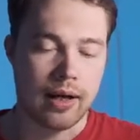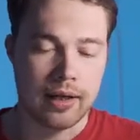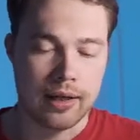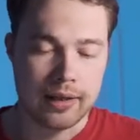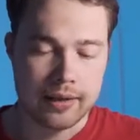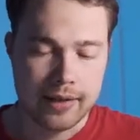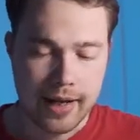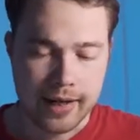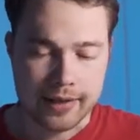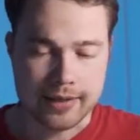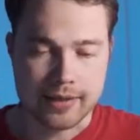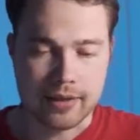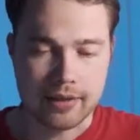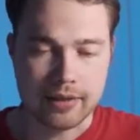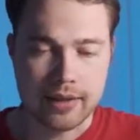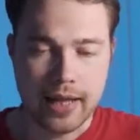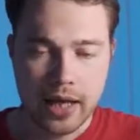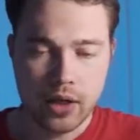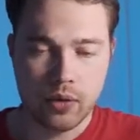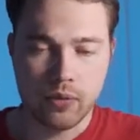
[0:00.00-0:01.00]
Next,
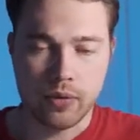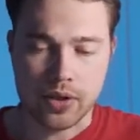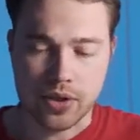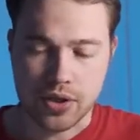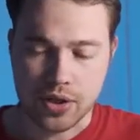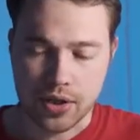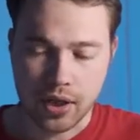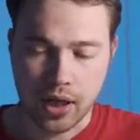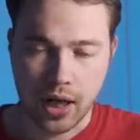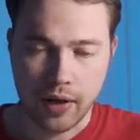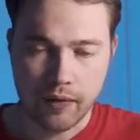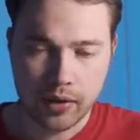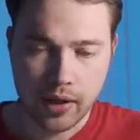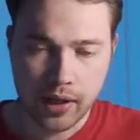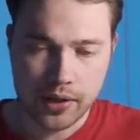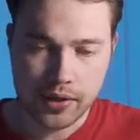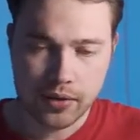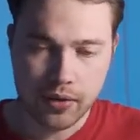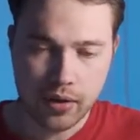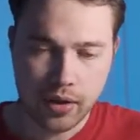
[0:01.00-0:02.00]
language. Have you
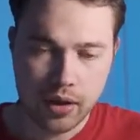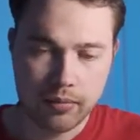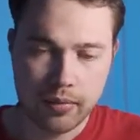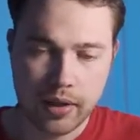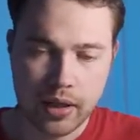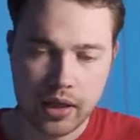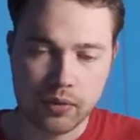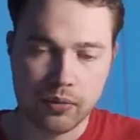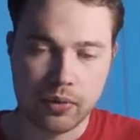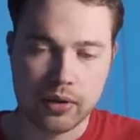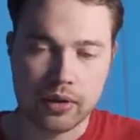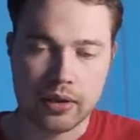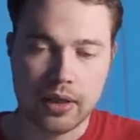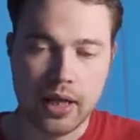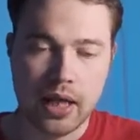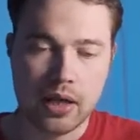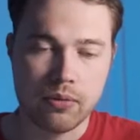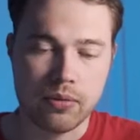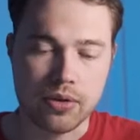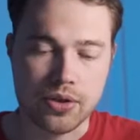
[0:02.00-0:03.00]
guys thought about what
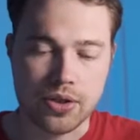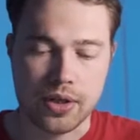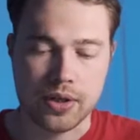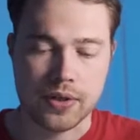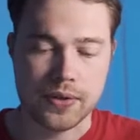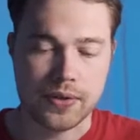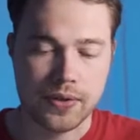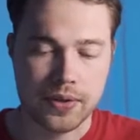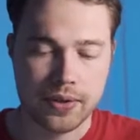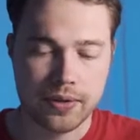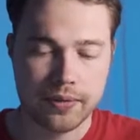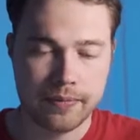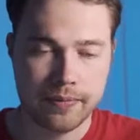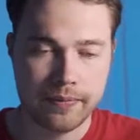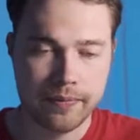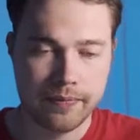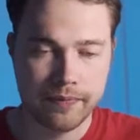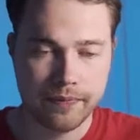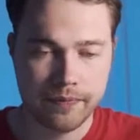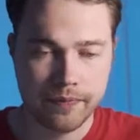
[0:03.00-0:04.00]
language is?
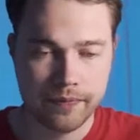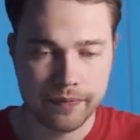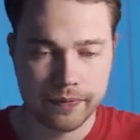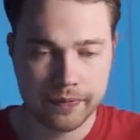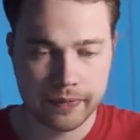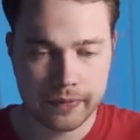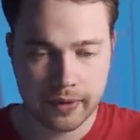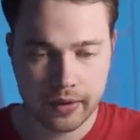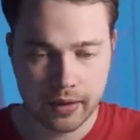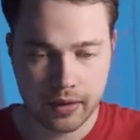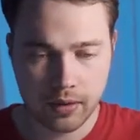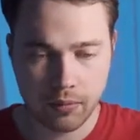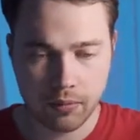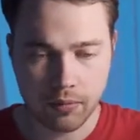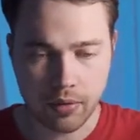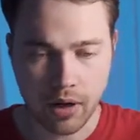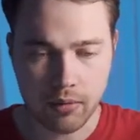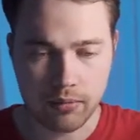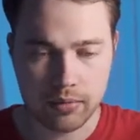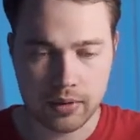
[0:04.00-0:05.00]

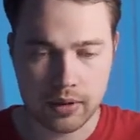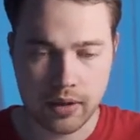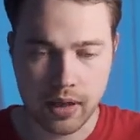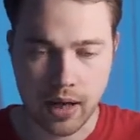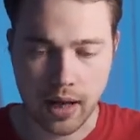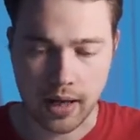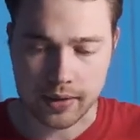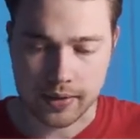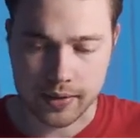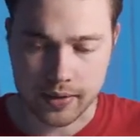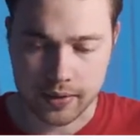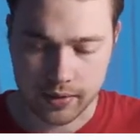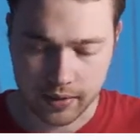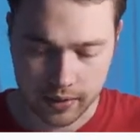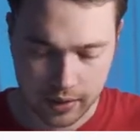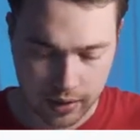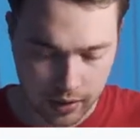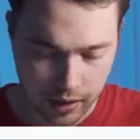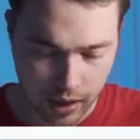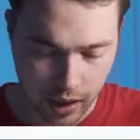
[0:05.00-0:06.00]
Probably not.
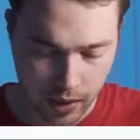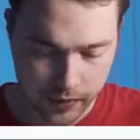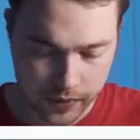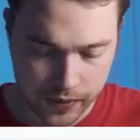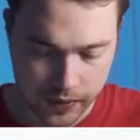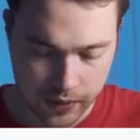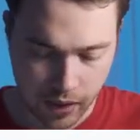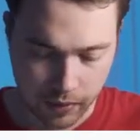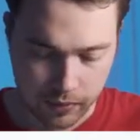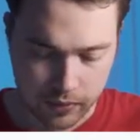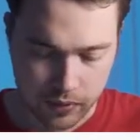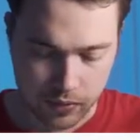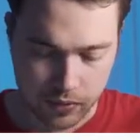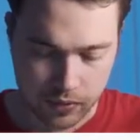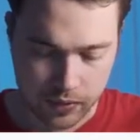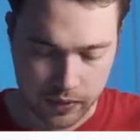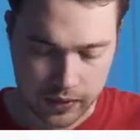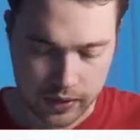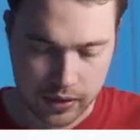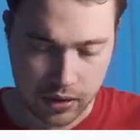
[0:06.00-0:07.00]
And now it's time to
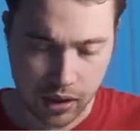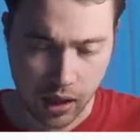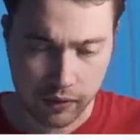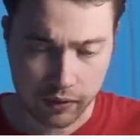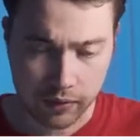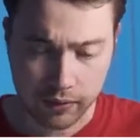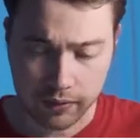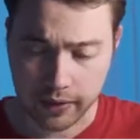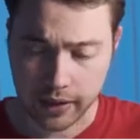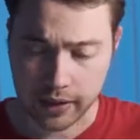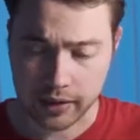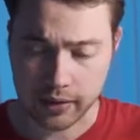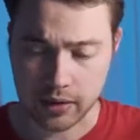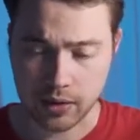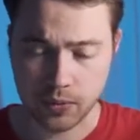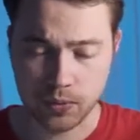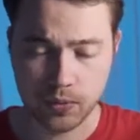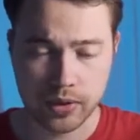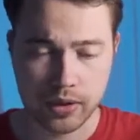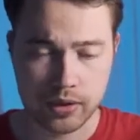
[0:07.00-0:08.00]
discover finally
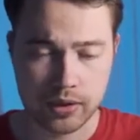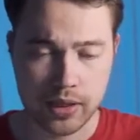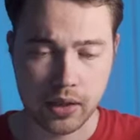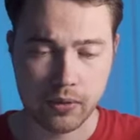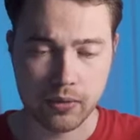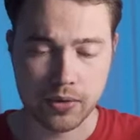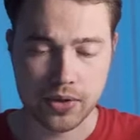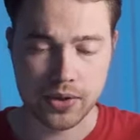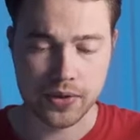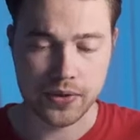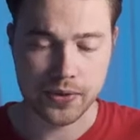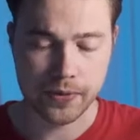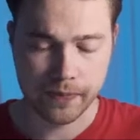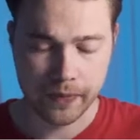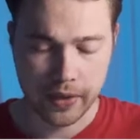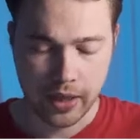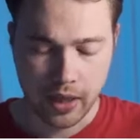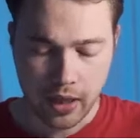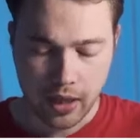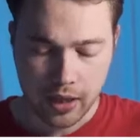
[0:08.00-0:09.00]
what a language is.
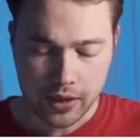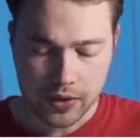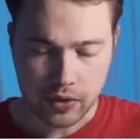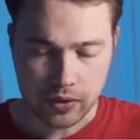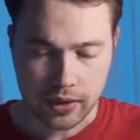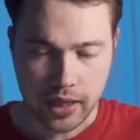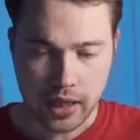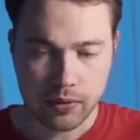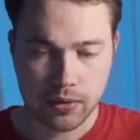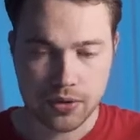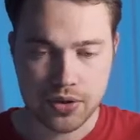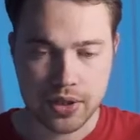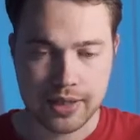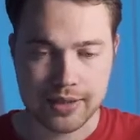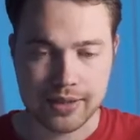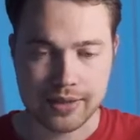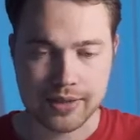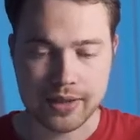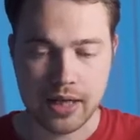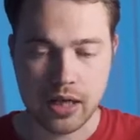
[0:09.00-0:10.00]
So language is
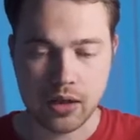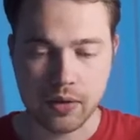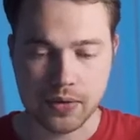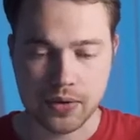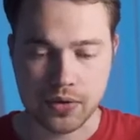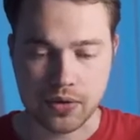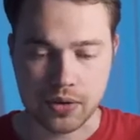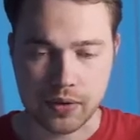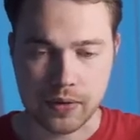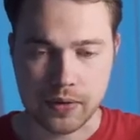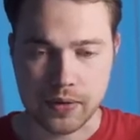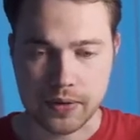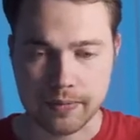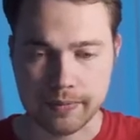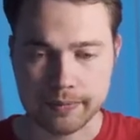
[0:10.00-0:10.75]
a set of strings.